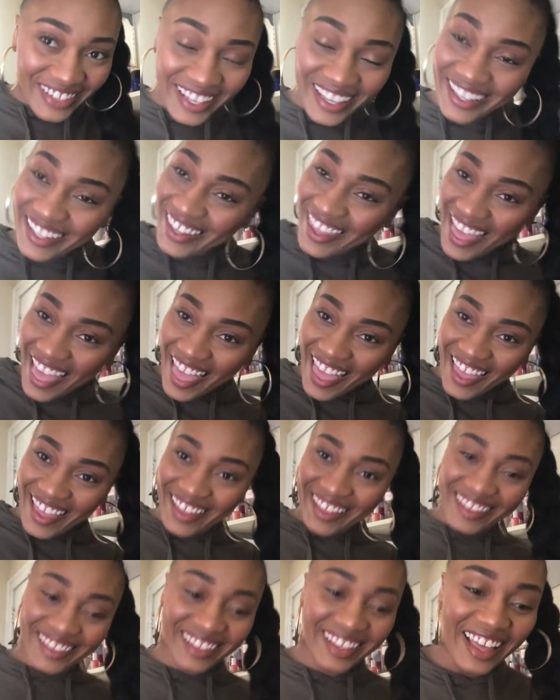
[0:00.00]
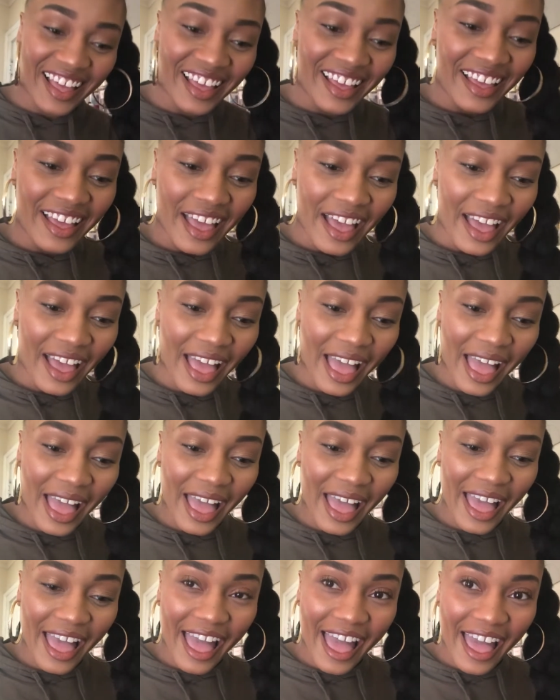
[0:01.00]
Look at that.
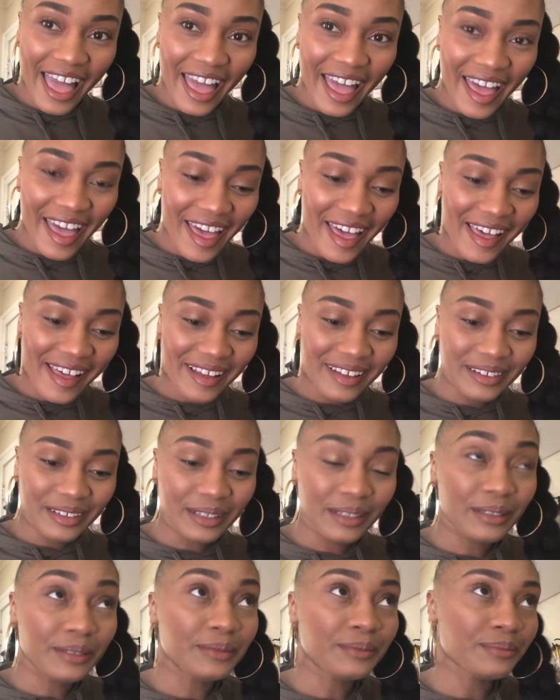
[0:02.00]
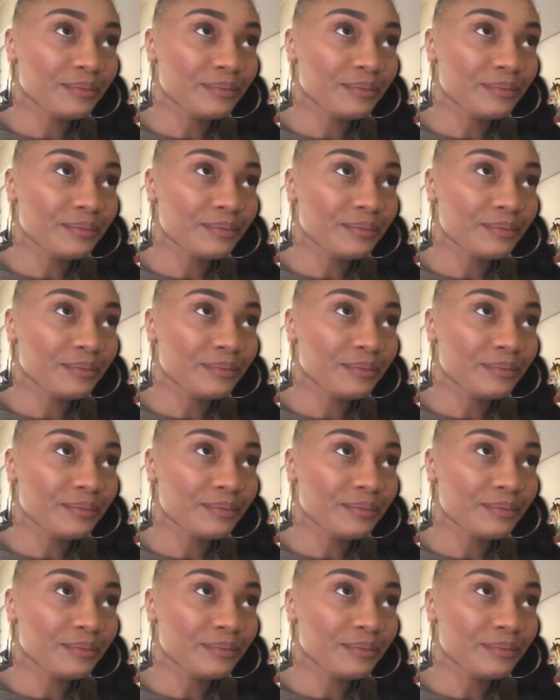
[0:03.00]
Ow!